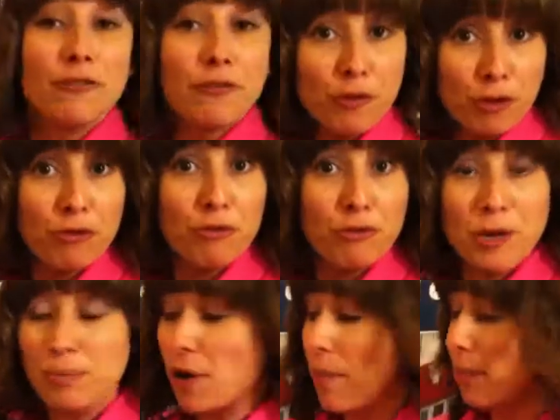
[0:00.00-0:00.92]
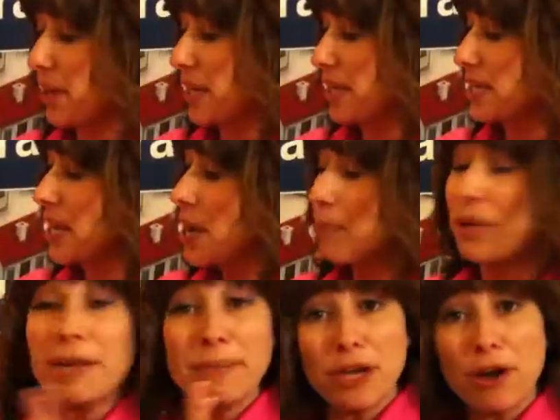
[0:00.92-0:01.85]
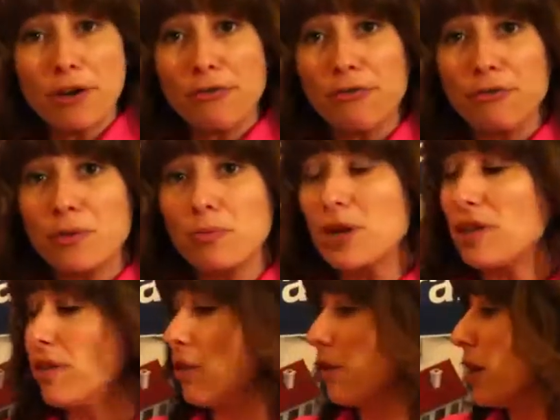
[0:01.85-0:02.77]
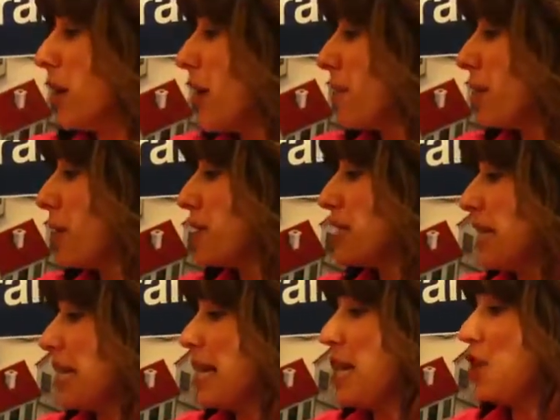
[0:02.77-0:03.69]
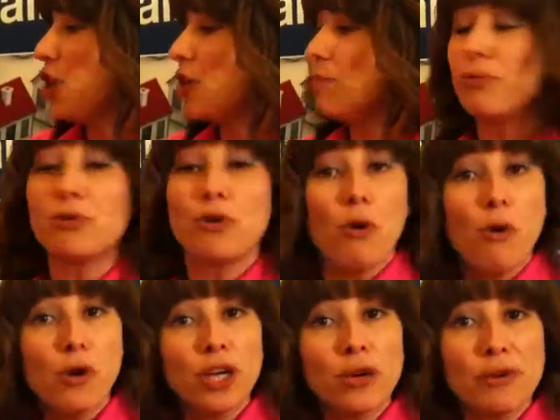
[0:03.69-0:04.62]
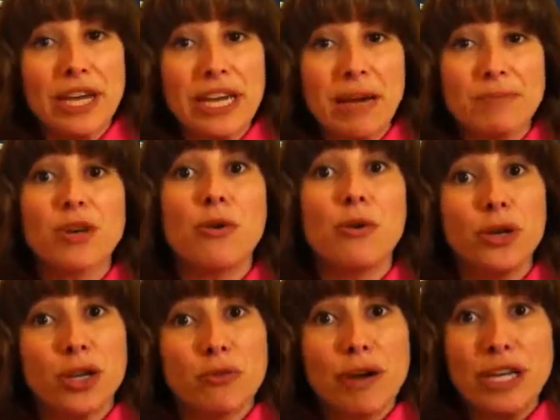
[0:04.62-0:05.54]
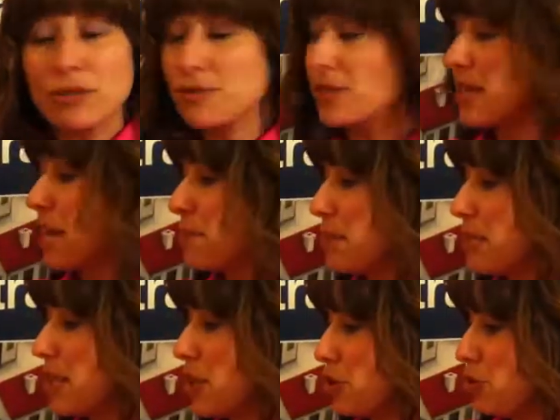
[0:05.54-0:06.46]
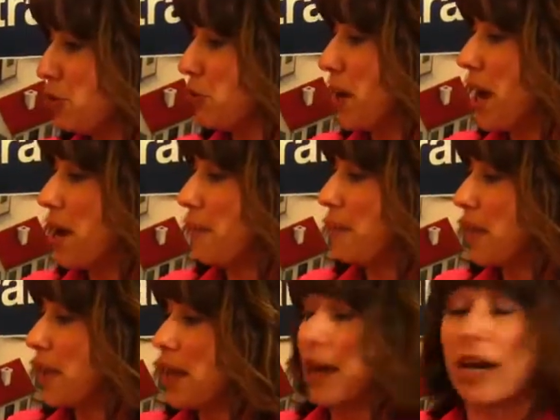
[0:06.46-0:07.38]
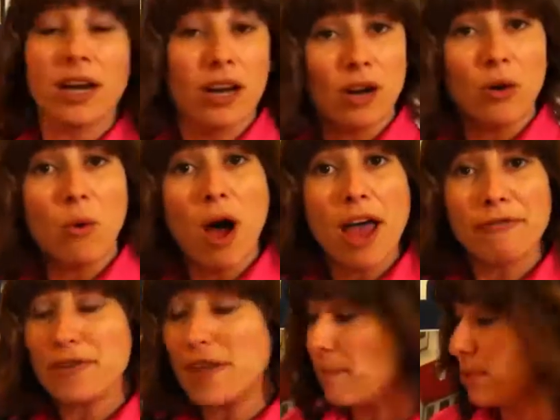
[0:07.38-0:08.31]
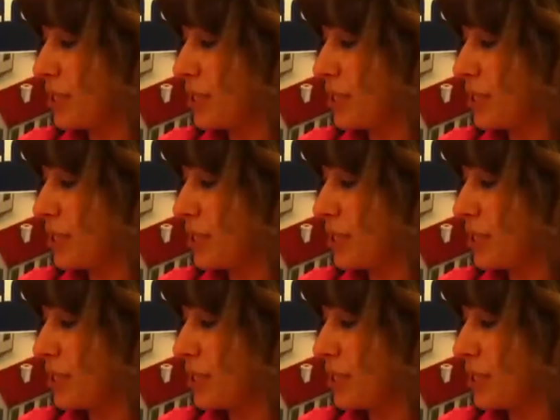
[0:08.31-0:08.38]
for 3 properties. But let me go through them with you, because in here you can put all your income, so all your rental statements that you acquire for that